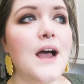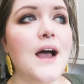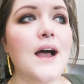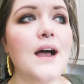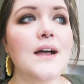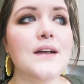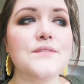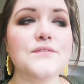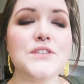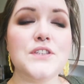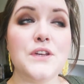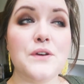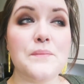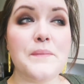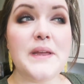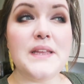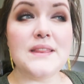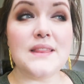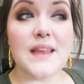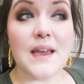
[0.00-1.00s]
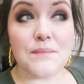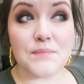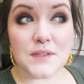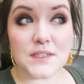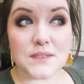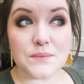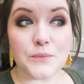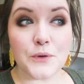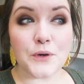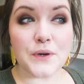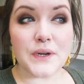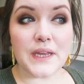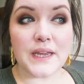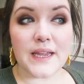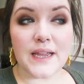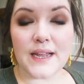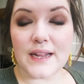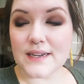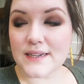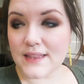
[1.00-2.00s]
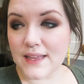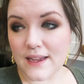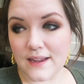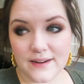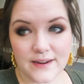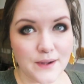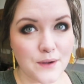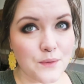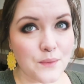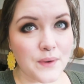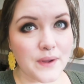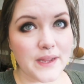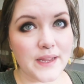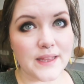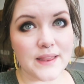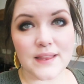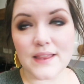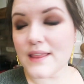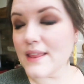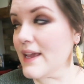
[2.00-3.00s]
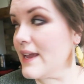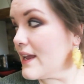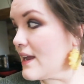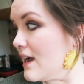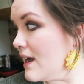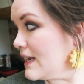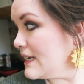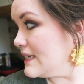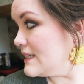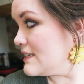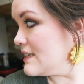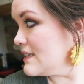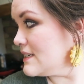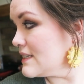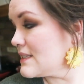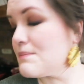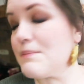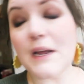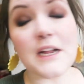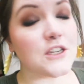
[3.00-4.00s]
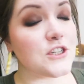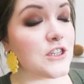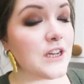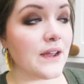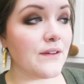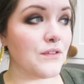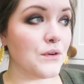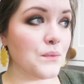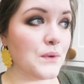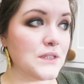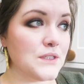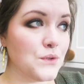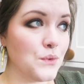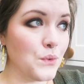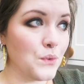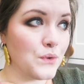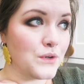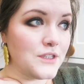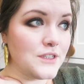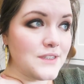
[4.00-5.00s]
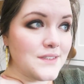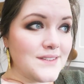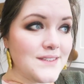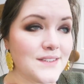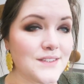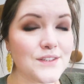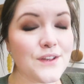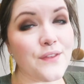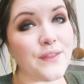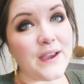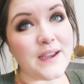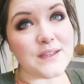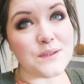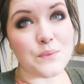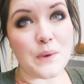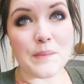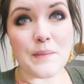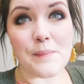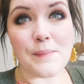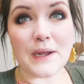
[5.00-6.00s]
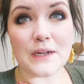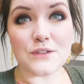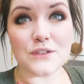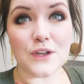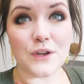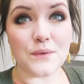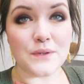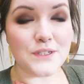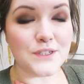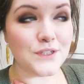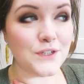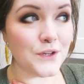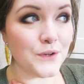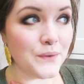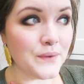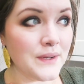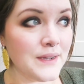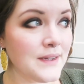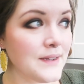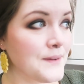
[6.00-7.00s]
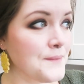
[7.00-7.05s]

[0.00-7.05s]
Uh, so I made them this morning and they are now in the thing. I need to dispatch everyone's orders. So that is what I'm about to go and do.